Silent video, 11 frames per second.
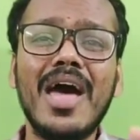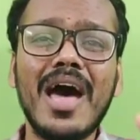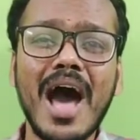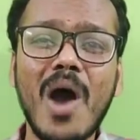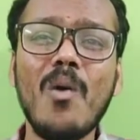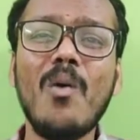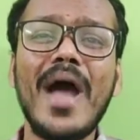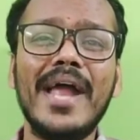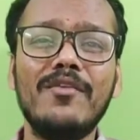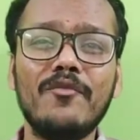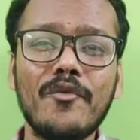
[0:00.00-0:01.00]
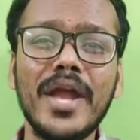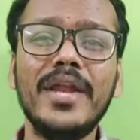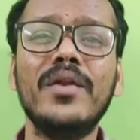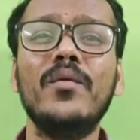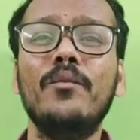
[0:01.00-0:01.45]
How and
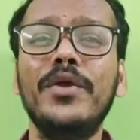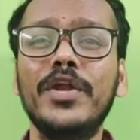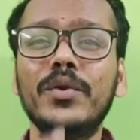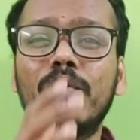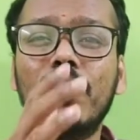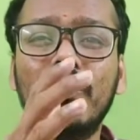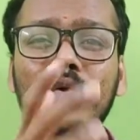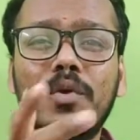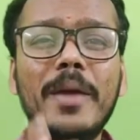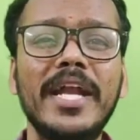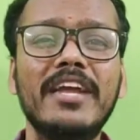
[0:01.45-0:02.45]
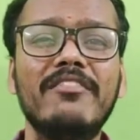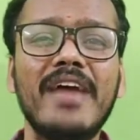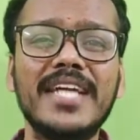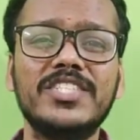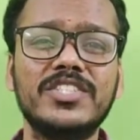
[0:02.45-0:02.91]
when we need to code traumatic
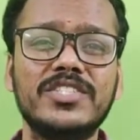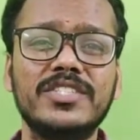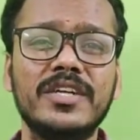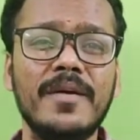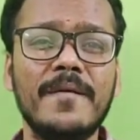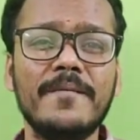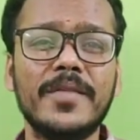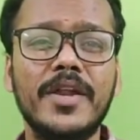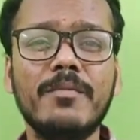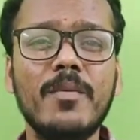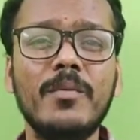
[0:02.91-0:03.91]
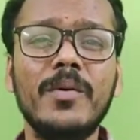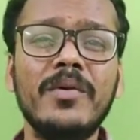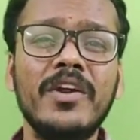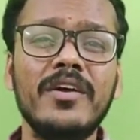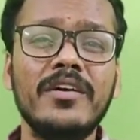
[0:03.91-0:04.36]
fractures.
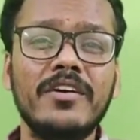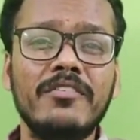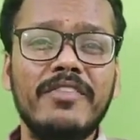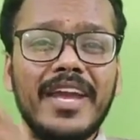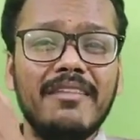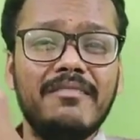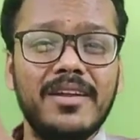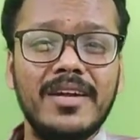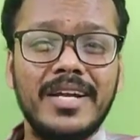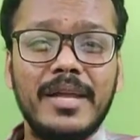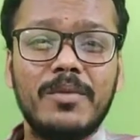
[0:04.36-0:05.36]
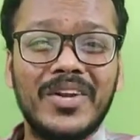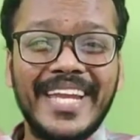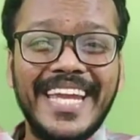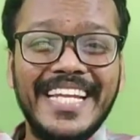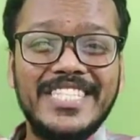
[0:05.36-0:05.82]
Remember, we have learnt
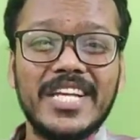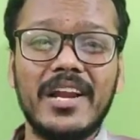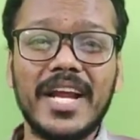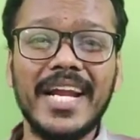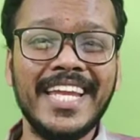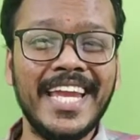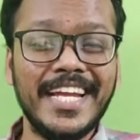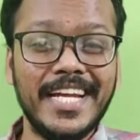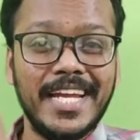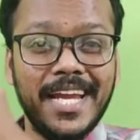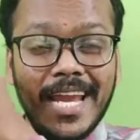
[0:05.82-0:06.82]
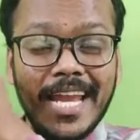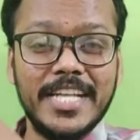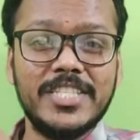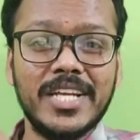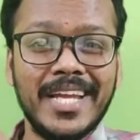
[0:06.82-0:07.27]
about initial, right?
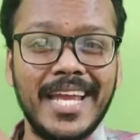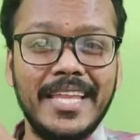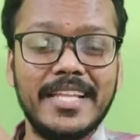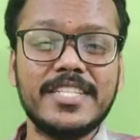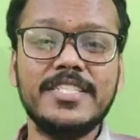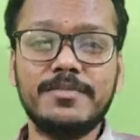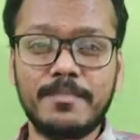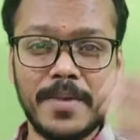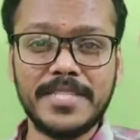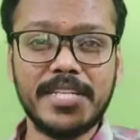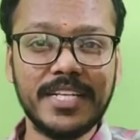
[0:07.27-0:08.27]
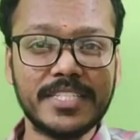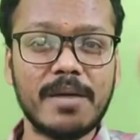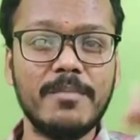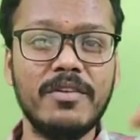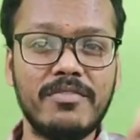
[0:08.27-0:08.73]
Initial in the sense patient is
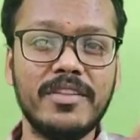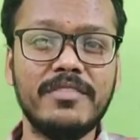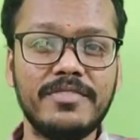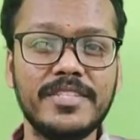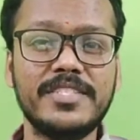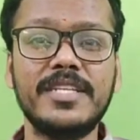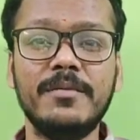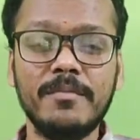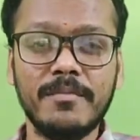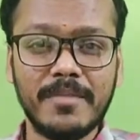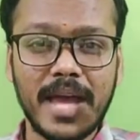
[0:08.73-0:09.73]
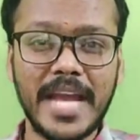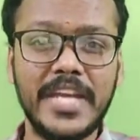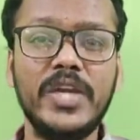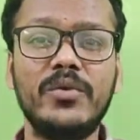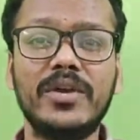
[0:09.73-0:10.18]
coming for the first time,
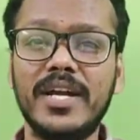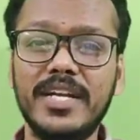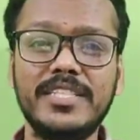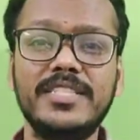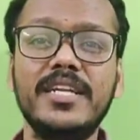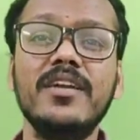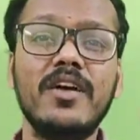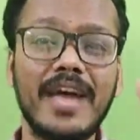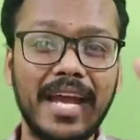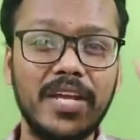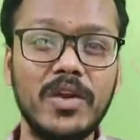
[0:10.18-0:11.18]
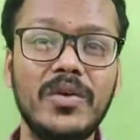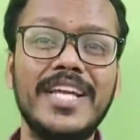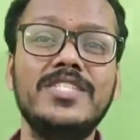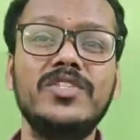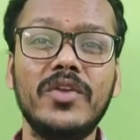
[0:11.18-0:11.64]
acute condition, acute
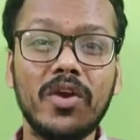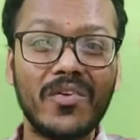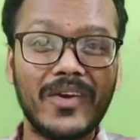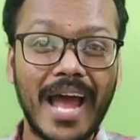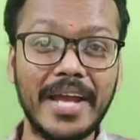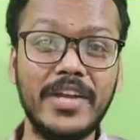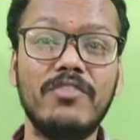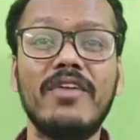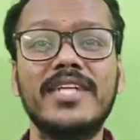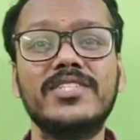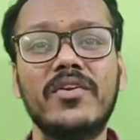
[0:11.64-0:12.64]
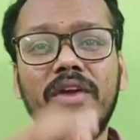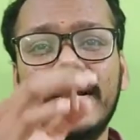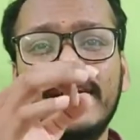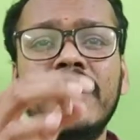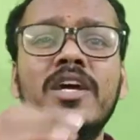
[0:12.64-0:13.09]
injury or acute fracture,
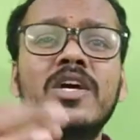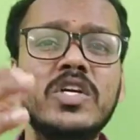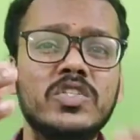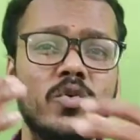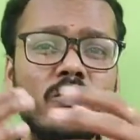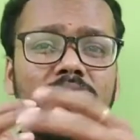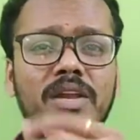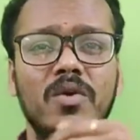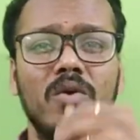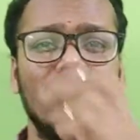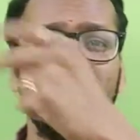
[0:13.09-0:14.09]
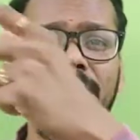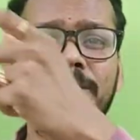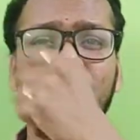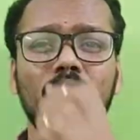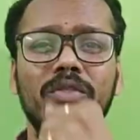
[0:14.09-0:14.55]
right? So we will
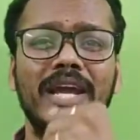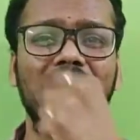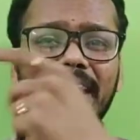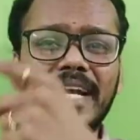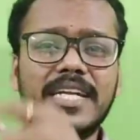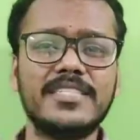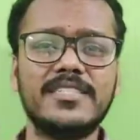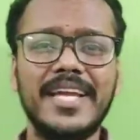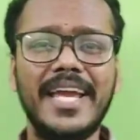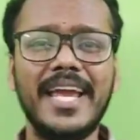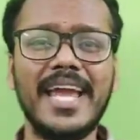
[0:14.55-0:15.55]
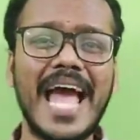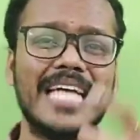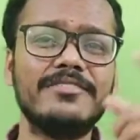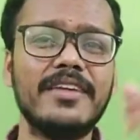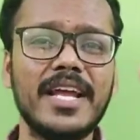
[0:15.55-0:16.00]
correlate both the guidelines, A
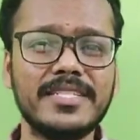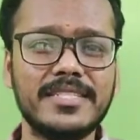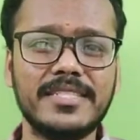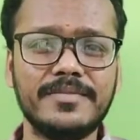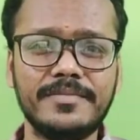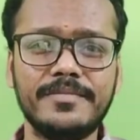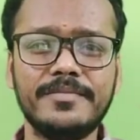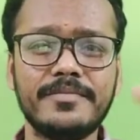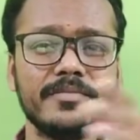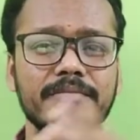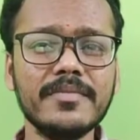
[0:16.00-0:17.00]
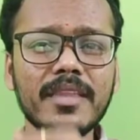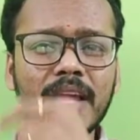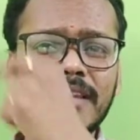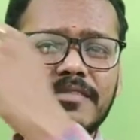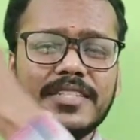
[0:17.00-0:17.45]
as well as
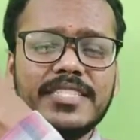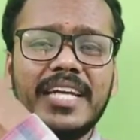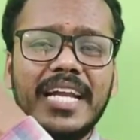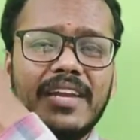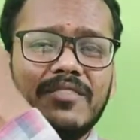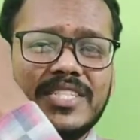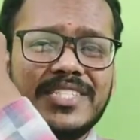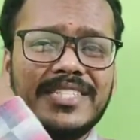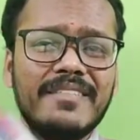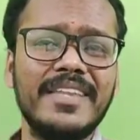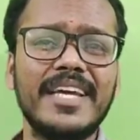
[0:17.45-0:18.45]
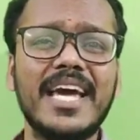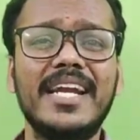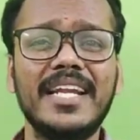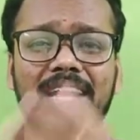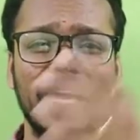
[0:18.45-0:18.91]
the first guideline, which is 7th
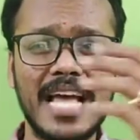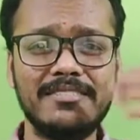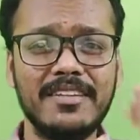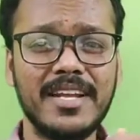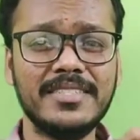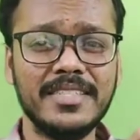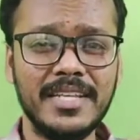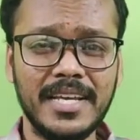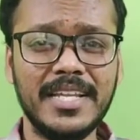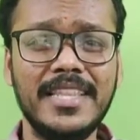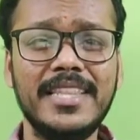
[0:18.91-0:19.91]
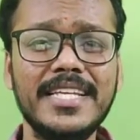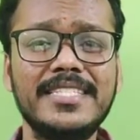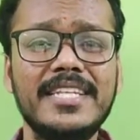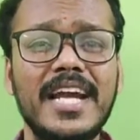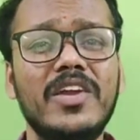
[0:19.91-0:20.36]
character, as well as
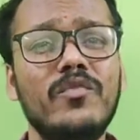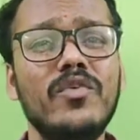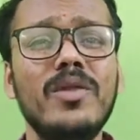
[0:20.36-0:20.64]
this guideline.